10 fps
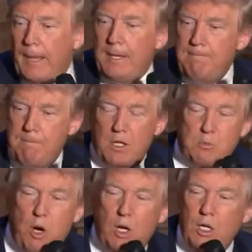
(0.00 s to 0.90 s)
Okay?
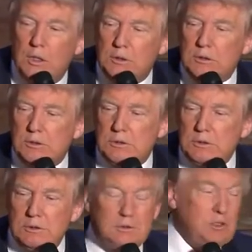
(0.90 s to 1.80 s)
Yes, Mark.
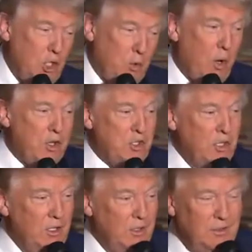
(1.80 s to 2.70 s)
Good
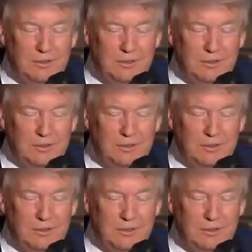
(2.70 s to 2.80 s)
question.